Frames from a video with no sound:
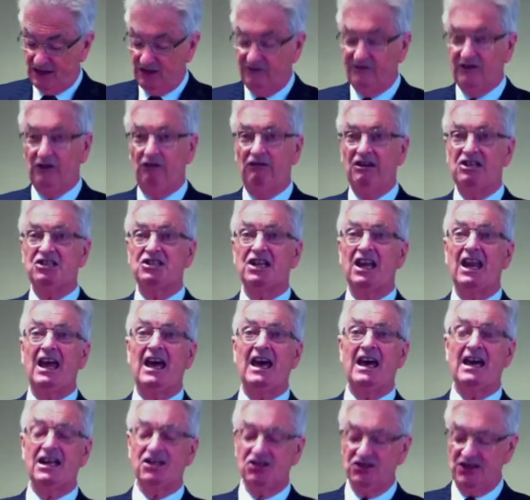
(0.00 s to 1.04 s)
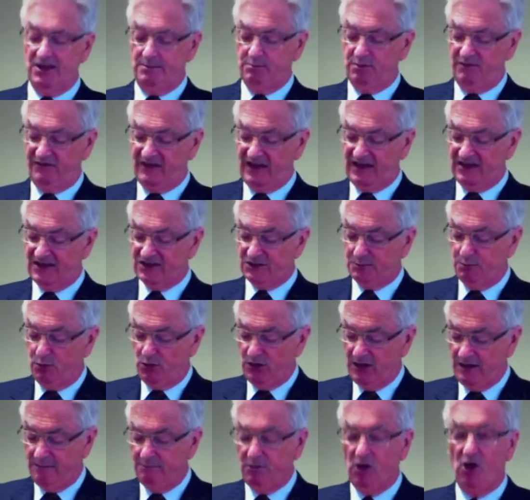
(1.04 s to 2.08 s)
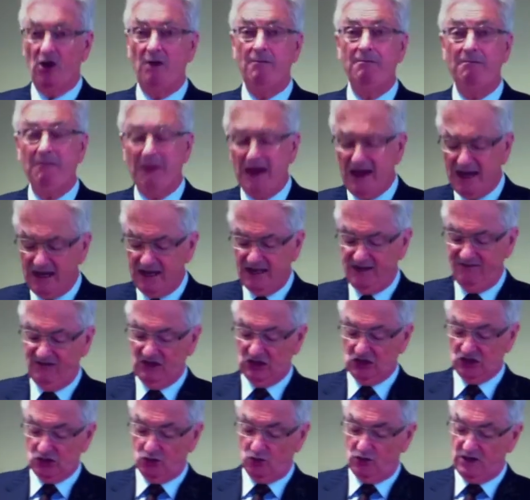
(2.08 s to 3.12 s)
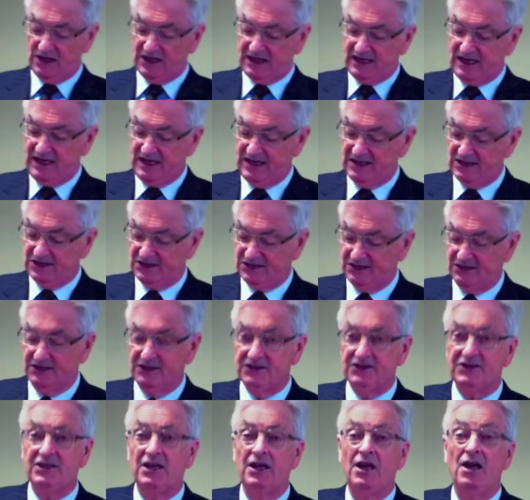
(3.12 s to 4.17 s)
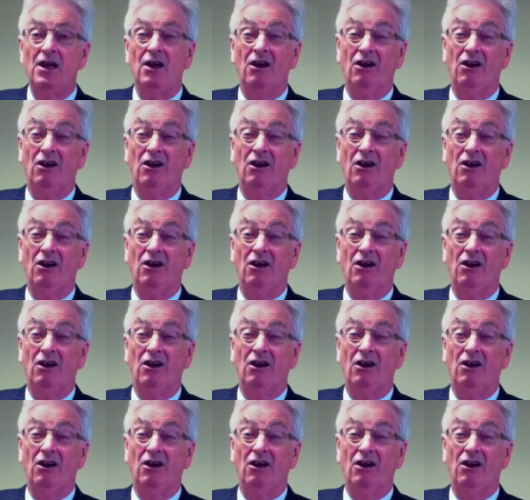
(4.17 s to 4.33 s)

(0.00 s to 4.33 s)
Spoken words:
The very large number of hours put in by many Victorian councillors,